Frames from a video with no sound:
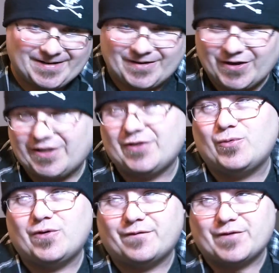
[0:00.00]
Unlucky
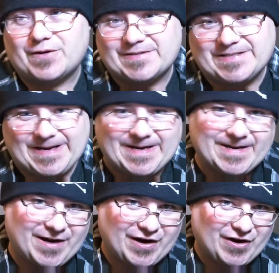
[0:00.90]
Wolf 13
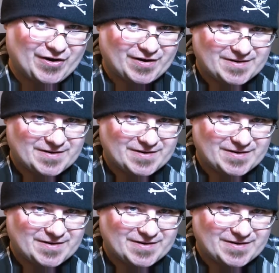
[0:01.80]
here.